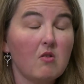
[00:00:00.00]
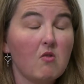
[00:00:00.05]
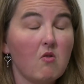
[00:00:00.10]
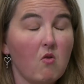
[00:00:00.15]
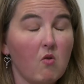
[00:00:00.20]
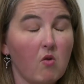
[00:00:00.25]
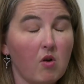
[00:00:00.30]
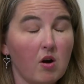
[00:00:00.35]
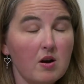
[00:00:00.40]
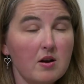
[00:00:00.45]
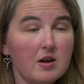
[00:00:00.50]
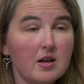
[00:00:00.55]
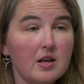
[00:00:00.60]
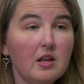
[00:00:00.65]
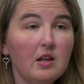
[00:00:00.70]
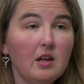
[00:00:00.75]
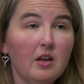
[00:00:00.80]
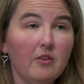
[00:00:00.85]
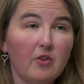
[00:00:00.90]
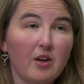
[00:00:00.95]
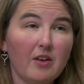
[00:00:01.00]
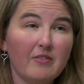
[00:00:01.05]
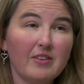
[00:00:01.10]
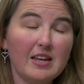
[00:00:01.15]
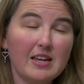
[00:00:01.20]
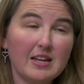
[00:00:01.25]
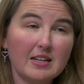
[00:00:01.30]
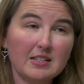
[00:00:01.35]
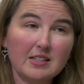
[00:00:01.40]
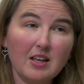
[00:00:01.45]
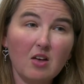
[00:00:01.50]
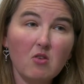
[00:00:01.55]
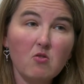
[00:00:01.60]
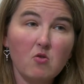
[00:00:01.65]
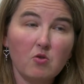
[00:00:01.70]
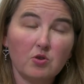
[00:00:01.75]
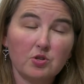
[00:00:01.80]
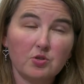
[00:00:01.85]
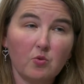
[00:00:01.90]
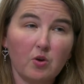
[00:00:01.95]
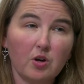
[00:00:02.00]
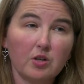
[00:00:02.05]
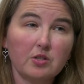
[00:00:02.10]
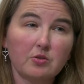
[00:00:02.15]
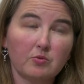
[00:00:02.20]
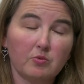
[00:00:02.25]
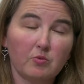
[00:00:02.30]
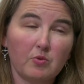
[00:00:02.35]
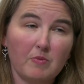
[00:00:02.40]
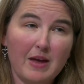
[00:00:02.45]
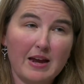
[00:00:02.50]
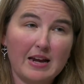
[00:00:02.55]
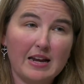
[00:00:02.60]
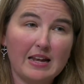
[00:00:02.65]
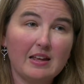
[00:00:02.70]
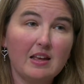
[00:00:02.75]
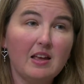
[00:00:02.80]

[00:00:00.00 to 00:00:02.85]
Or, if you have ESL coursework remaining,